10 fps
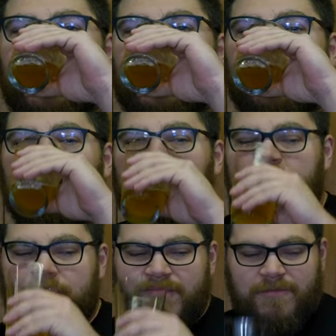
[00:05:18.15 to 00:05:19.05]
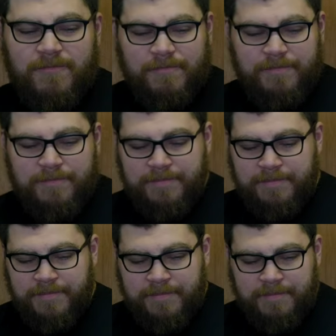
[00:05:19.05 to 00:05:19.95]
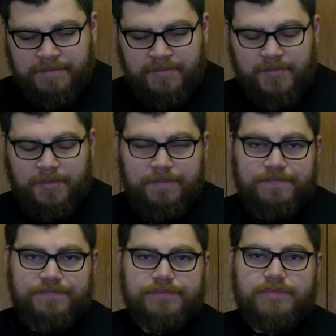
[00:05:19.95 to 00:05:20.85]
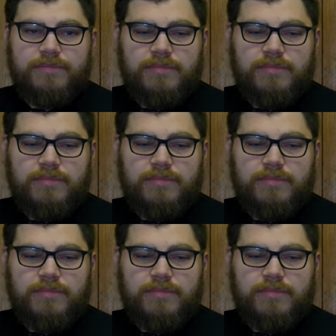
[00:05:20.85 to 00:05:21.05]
(not speaking)